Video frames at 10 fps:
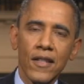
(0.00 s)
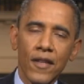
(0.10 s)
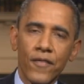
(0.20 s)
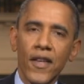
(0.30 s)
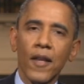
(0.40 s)
The
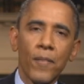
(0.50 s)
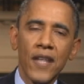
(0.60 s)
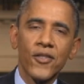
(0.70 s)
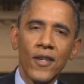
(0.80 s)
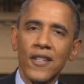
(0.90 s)

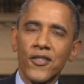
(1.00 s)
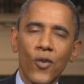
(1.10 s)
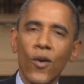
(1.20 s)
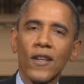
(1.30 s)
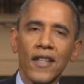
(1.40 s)
filibuster
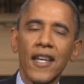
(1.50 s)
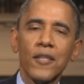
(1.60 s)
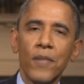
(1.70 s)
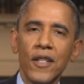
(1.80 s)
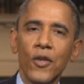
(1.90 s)
historically has
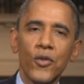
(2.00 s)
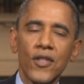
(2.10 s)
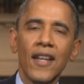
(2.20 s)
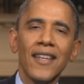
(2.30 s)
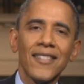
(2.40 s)
been used
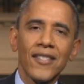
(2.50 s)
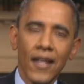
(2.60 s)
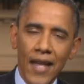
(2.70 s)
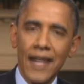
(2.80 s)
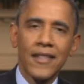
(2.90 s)

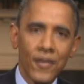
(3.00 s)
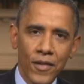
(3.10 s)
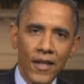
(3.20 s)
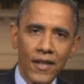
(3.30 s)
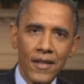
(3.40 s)

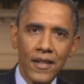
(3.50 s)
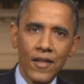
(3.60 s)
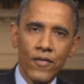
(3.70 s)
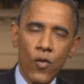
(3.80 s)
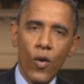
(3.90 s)
selectively
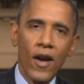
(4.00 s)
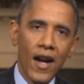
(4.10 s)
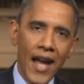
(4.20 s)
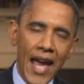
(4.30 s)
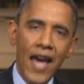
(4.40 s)
for a
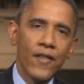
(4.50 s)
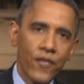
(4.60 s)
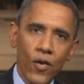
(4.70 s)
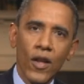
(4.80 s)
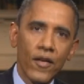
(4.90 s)

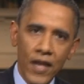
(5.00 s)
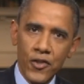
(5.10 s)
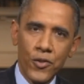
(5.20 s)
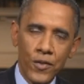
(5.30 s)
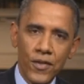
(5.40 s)
handful of issues